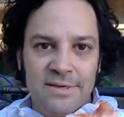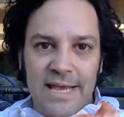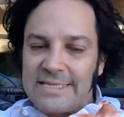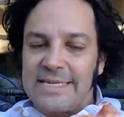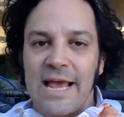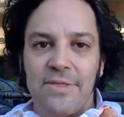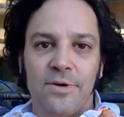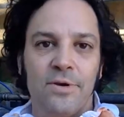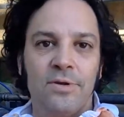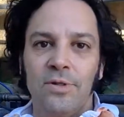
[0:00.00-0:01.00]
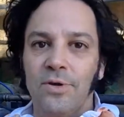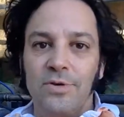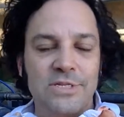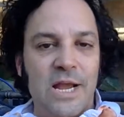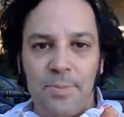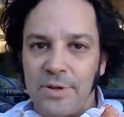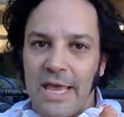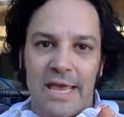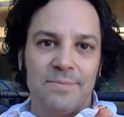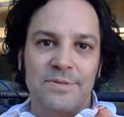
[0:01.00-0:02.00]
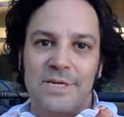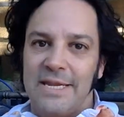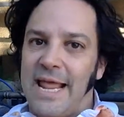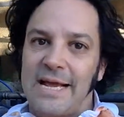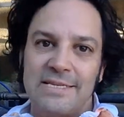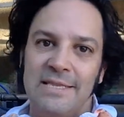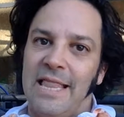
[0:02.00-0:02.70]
gets together, learns a couple of games, connects,